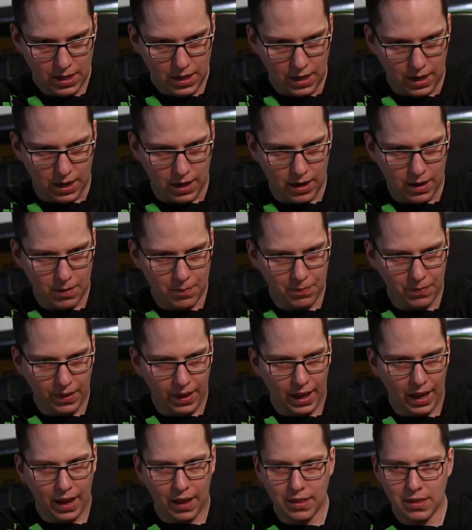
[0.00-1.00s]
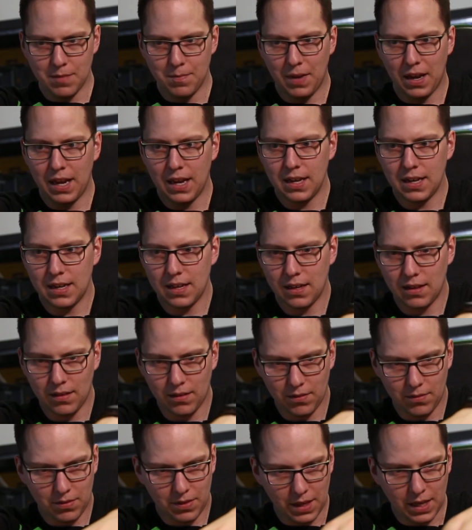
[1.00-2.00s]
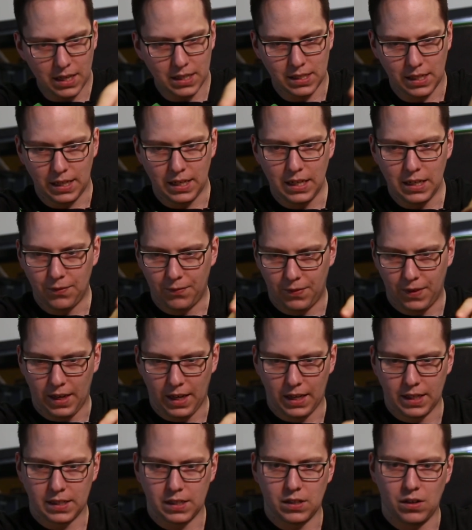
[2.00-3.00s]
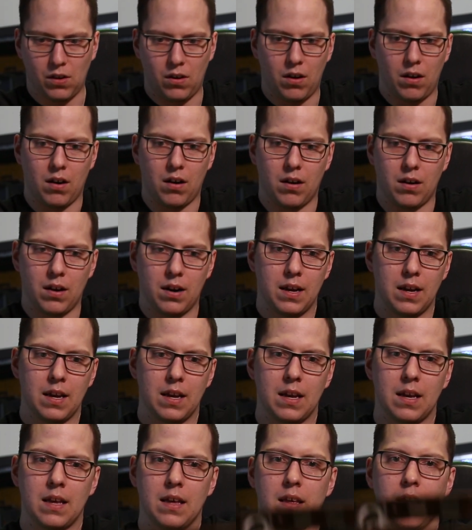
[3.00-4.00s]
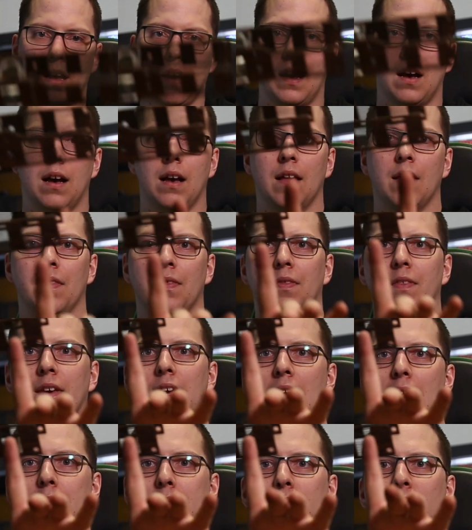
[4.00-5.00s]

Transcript: and the main things I need to fix are the gaps